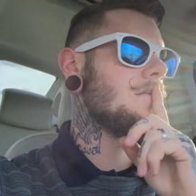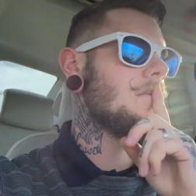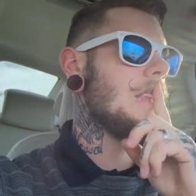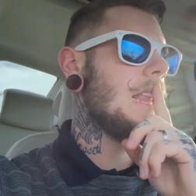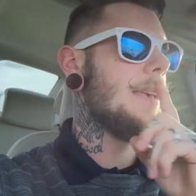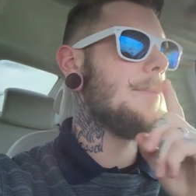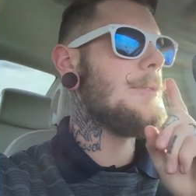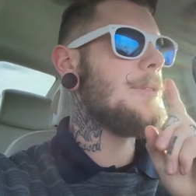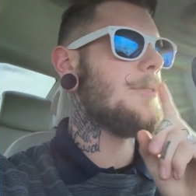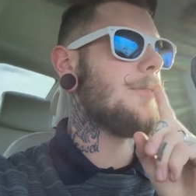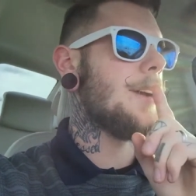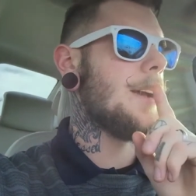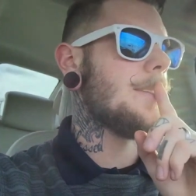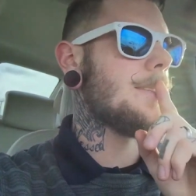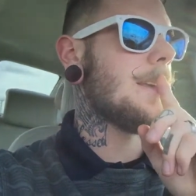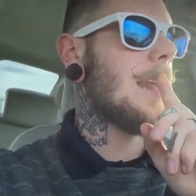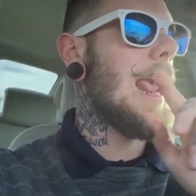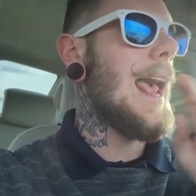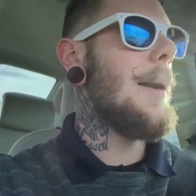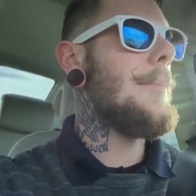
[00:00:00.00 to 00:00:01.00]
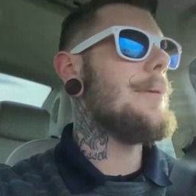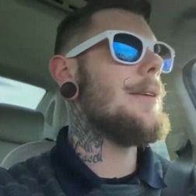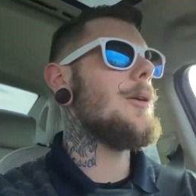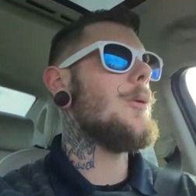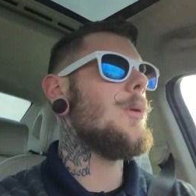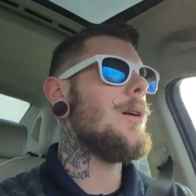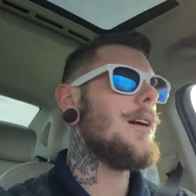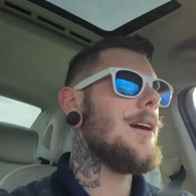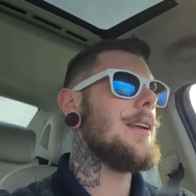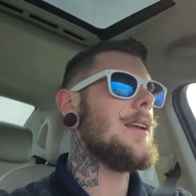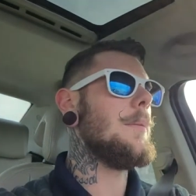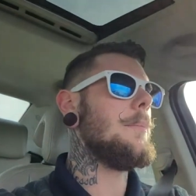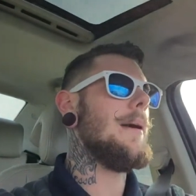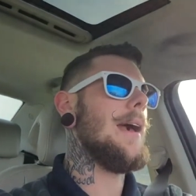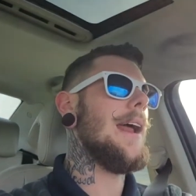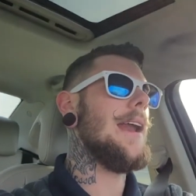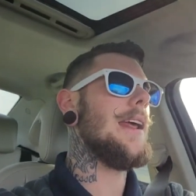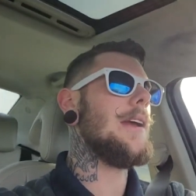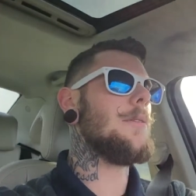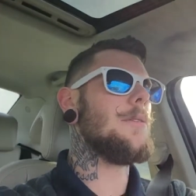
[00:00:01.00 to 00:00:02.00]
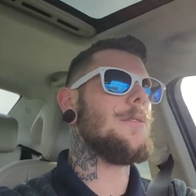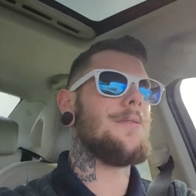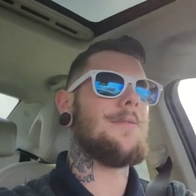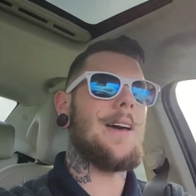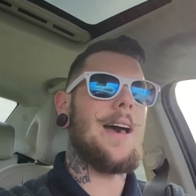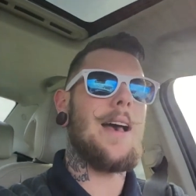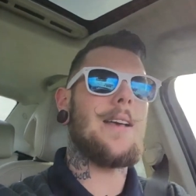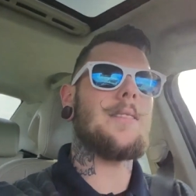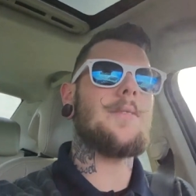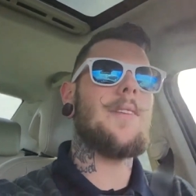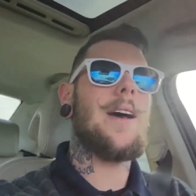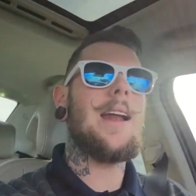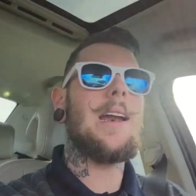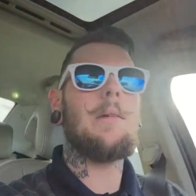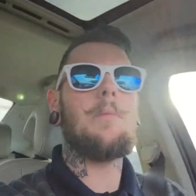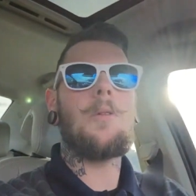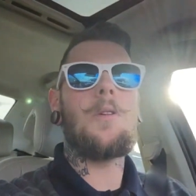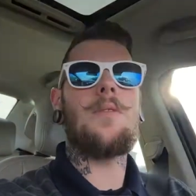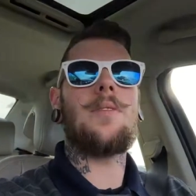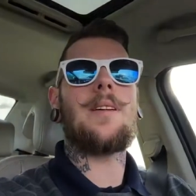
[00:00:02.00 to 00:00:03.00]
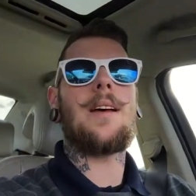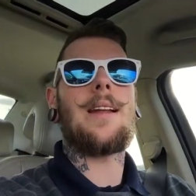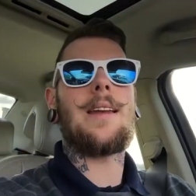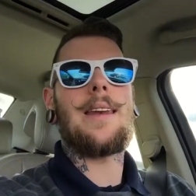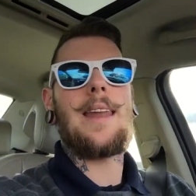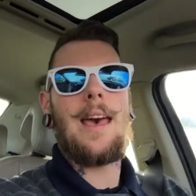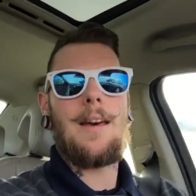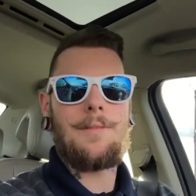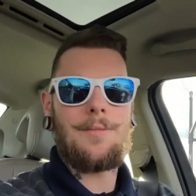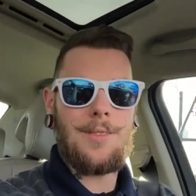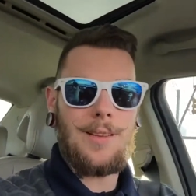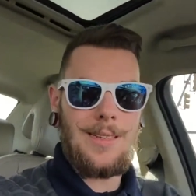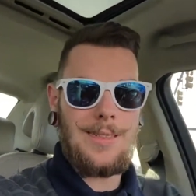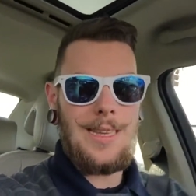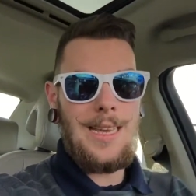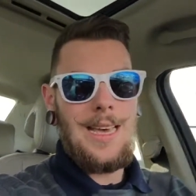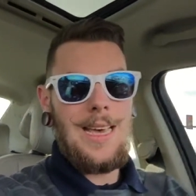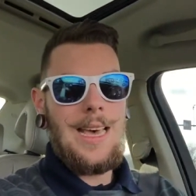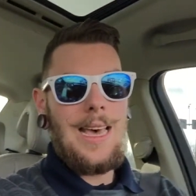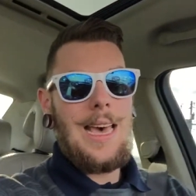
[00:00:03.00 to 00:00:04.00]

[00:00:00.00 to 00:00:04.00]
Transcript: Let me rephrase that. I'm gonna work on the painting real fast, find a movie on Netflix,